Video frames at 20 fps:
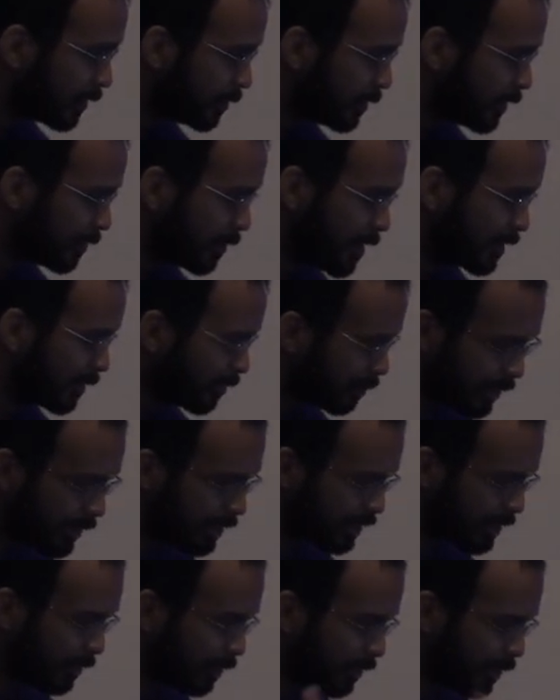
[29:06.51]
we just basically we
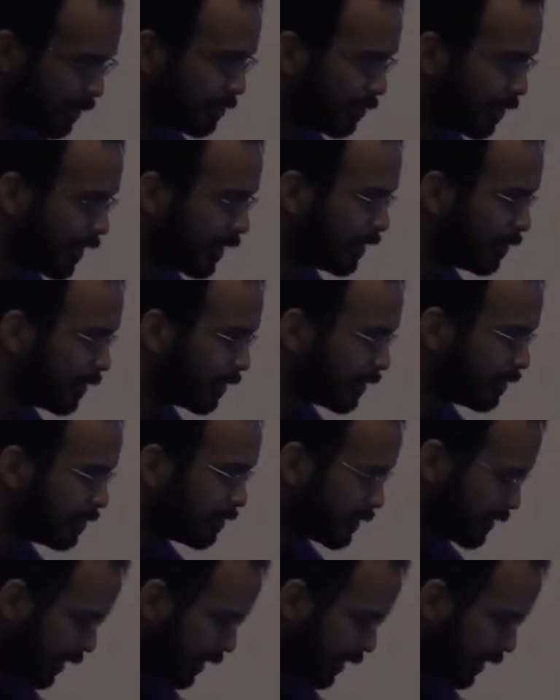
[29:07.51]
need something to be running to be able to do the